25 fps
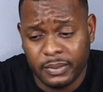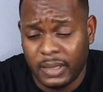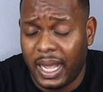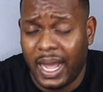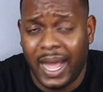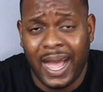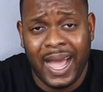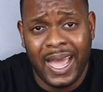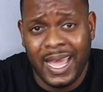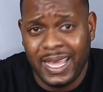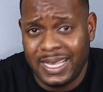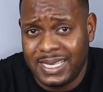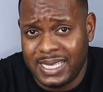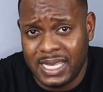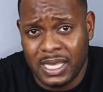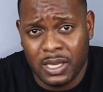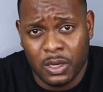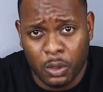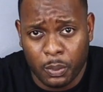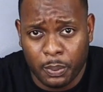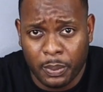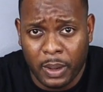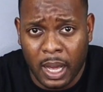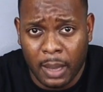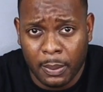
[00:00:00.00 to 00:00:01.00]
I see
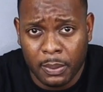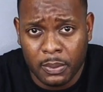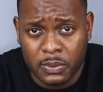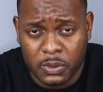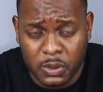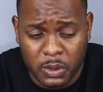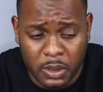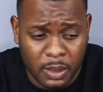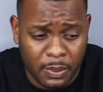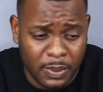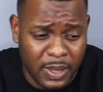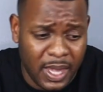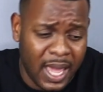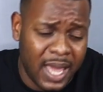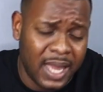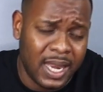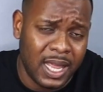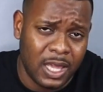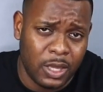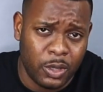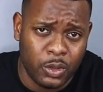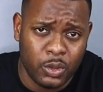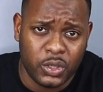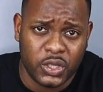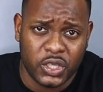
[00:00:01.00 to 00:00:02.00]
no problems with them. Yeah, they
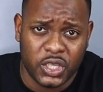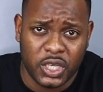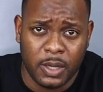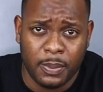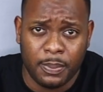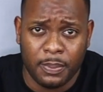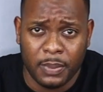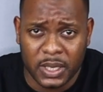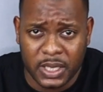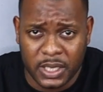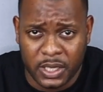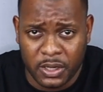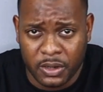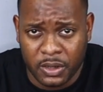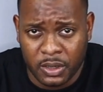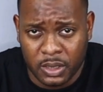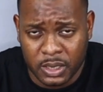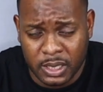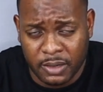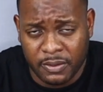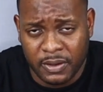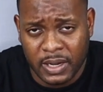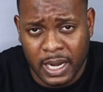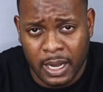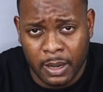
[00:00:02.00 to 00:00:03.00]
use cheap materials
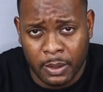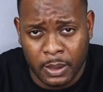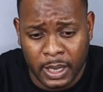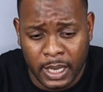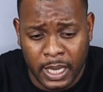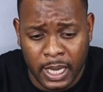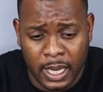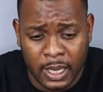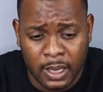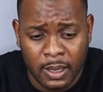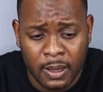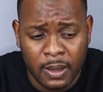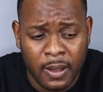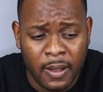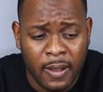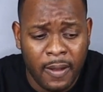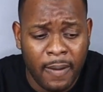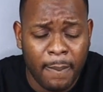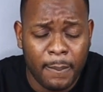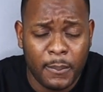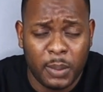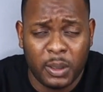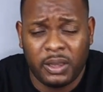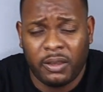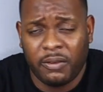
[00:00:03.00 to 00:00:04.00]
every now and again,
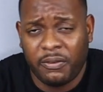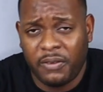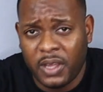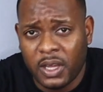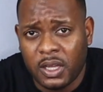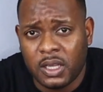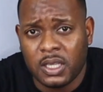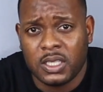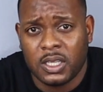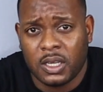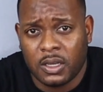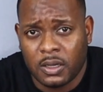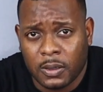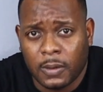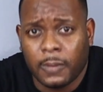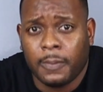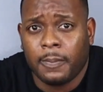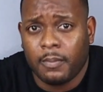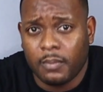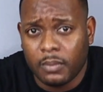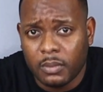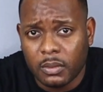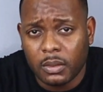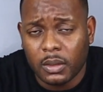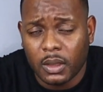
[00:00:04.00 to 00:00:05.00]
but the vehicles are
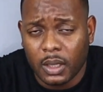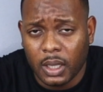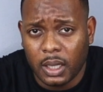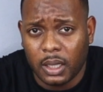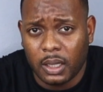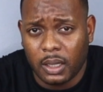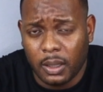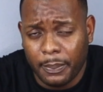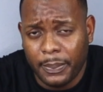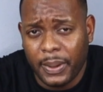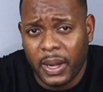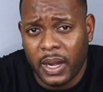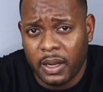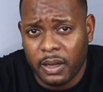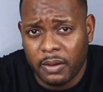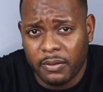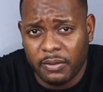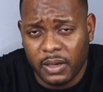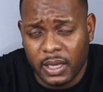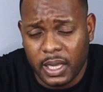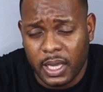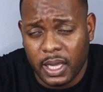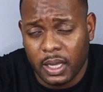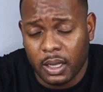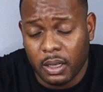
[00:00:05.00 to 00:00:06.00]

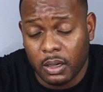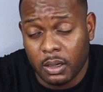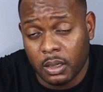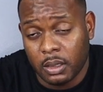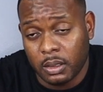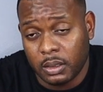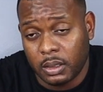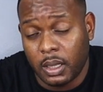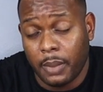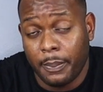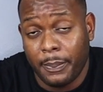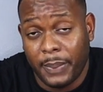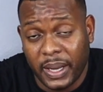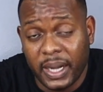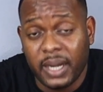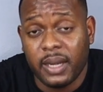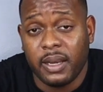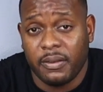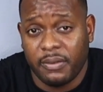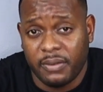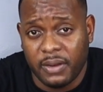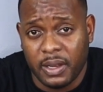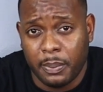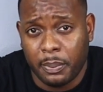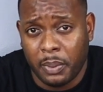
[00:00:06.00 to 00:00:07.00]

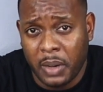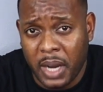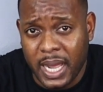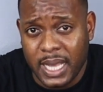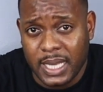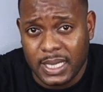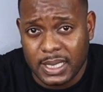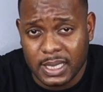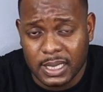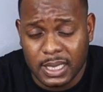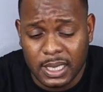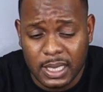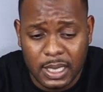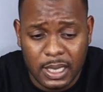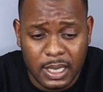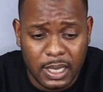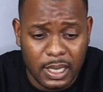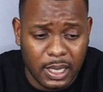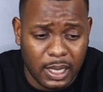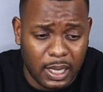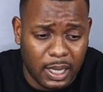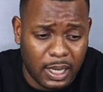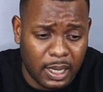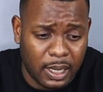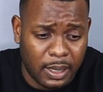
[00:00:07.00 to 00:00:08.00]
competitively priced
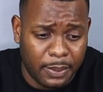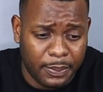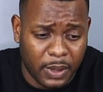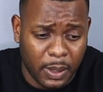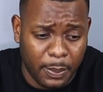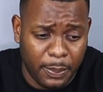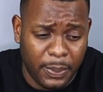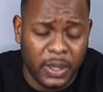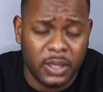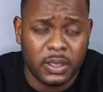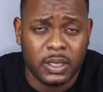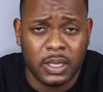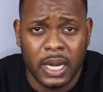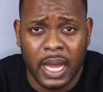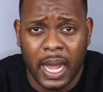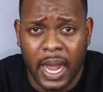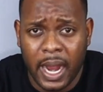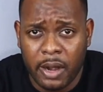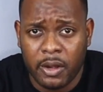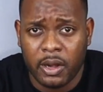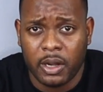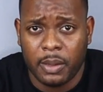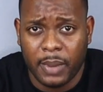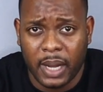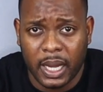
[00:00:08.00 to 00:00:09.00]
compared to the
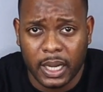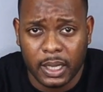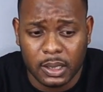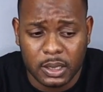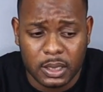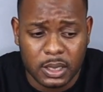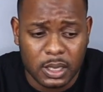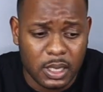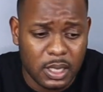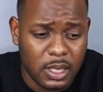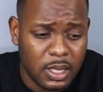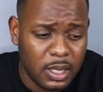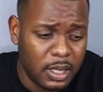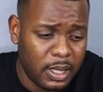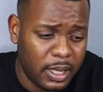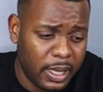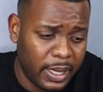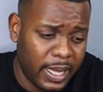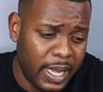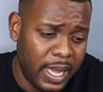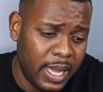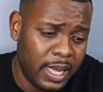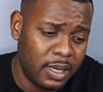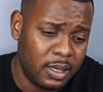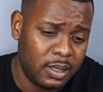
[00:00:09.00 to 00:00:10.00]
higher end models.
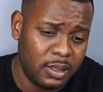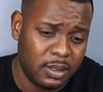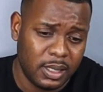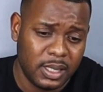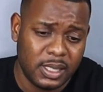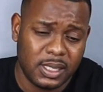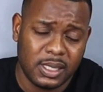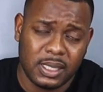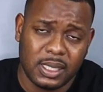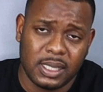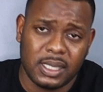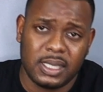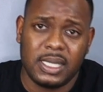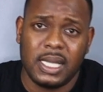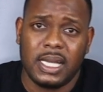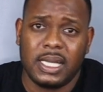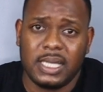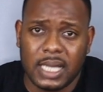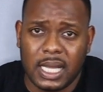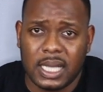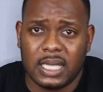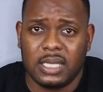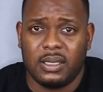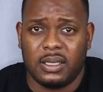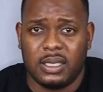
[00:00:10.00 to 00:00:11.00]
Again, this is a
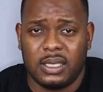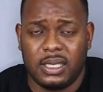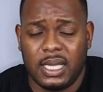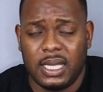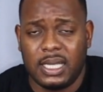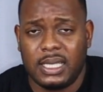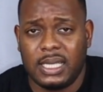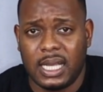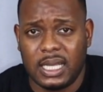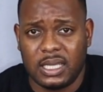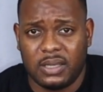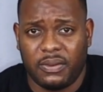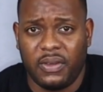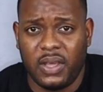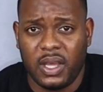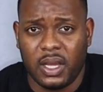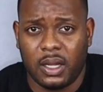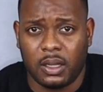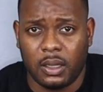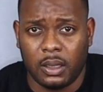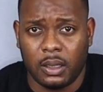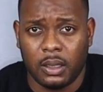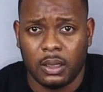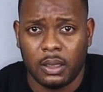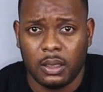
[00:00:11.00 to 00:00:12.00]
6S
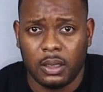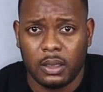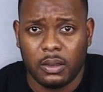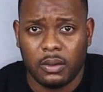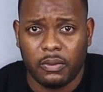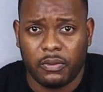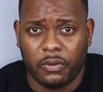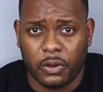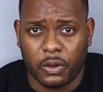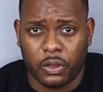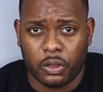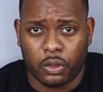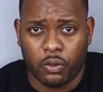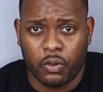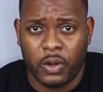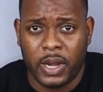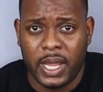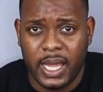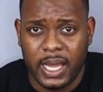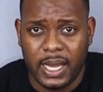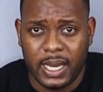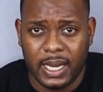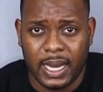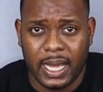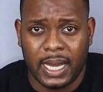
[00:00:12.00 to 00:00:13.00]
vehicle for
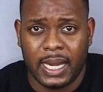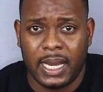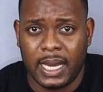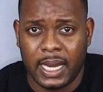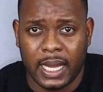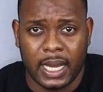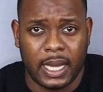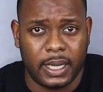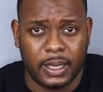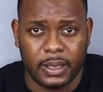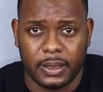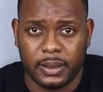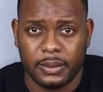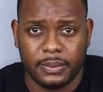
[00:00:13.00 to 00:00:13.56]
$399.